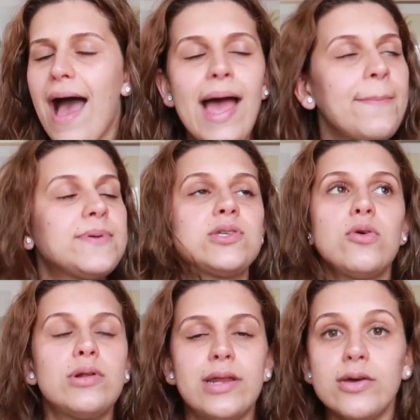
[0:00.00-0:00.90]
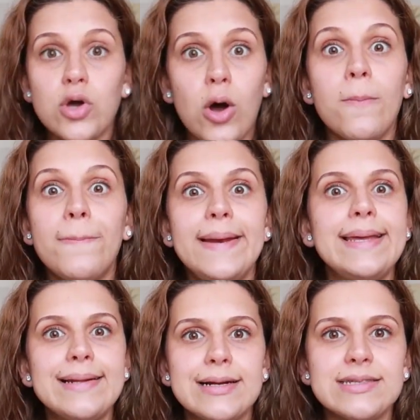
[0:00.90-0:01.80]
absolutely
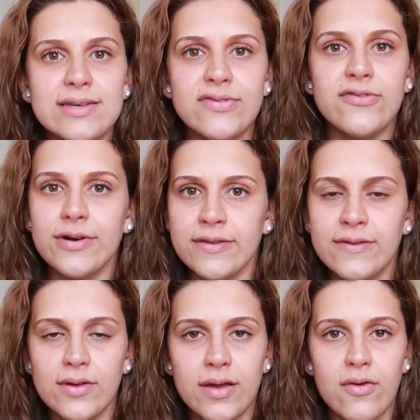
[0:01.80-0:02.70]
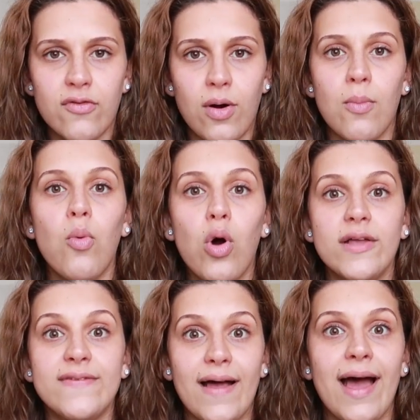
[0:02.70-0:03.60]
completely different from
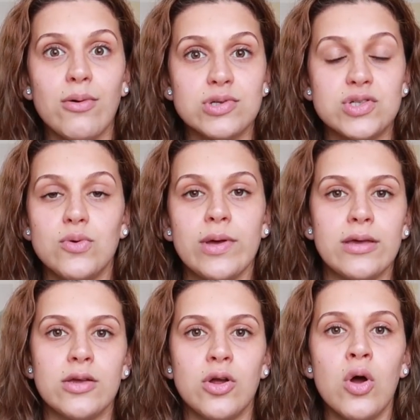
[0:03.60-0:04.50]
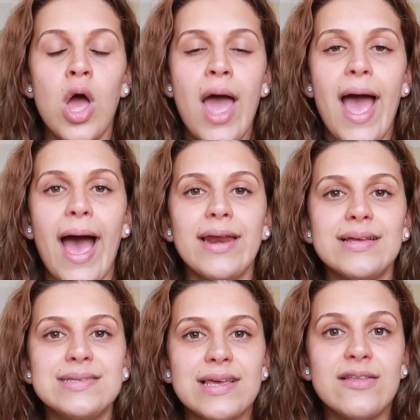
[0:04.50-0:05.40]
what I was doing, you know, and
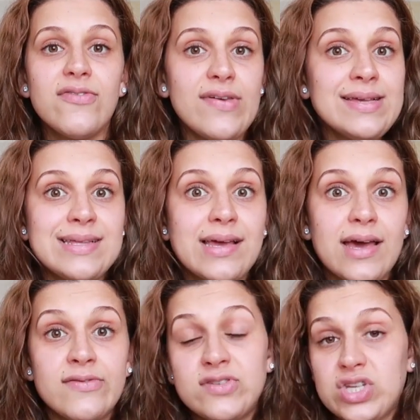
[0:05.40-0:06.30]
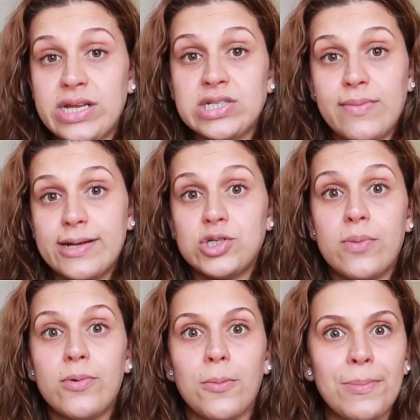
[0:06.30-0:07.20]
it's, it feels like I've changed my
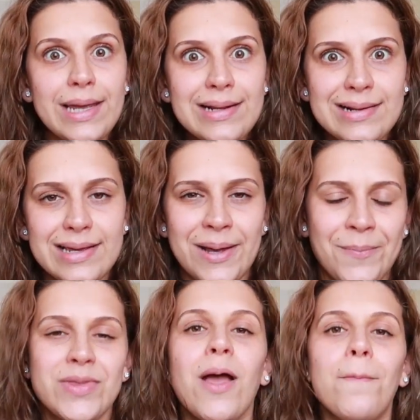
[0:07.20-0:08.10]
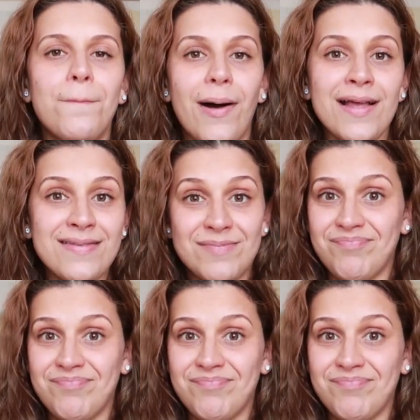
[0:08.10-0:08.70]
job completely, but